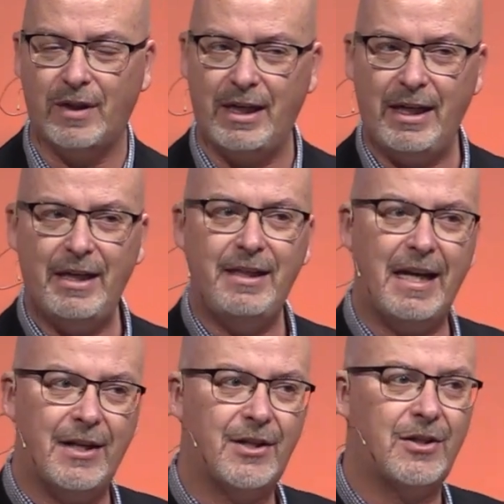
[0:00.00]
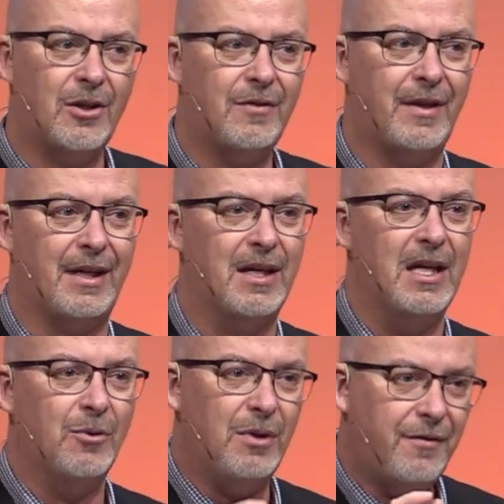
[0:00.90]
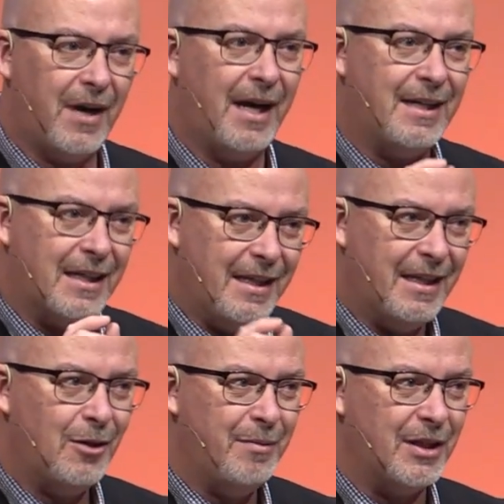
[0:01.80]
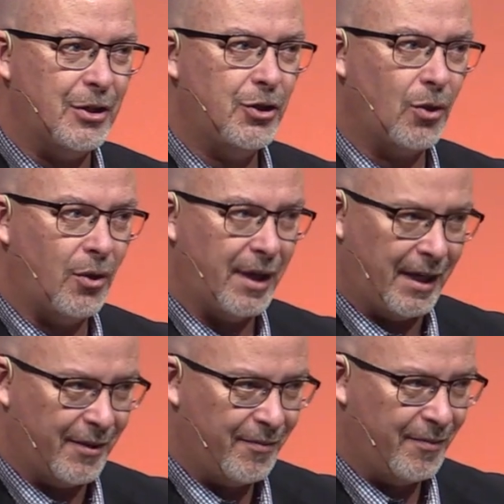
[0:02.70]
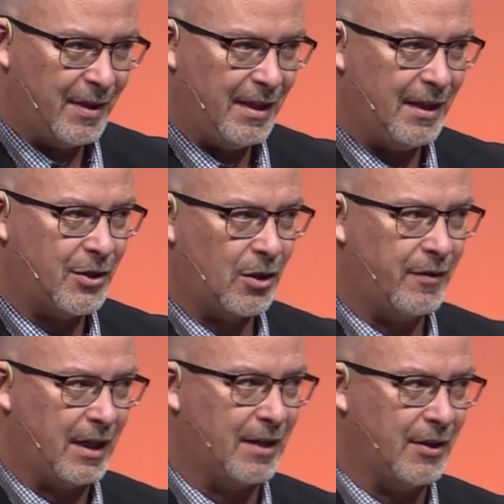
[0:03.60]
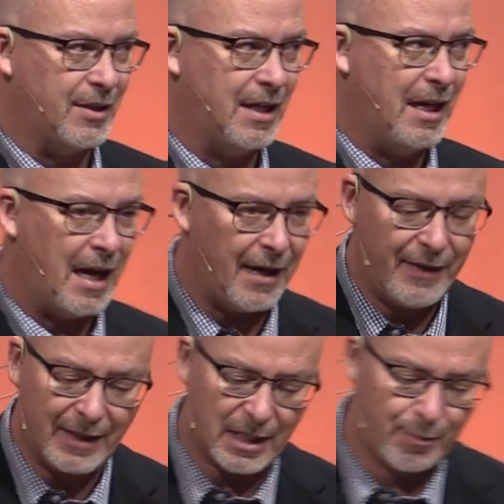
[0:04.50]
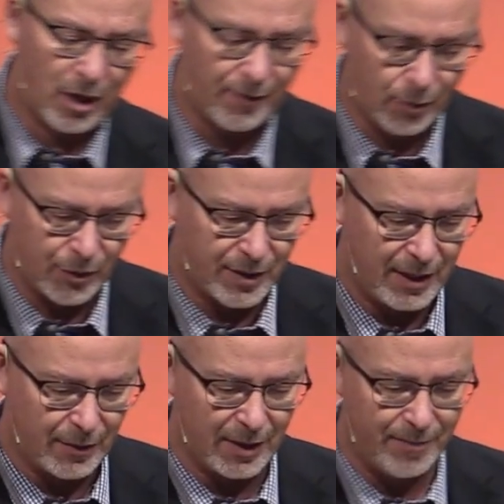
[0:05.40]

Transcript: And in that serving, we find a little bit of joy in serving others. I think that's part of Ruth's secret.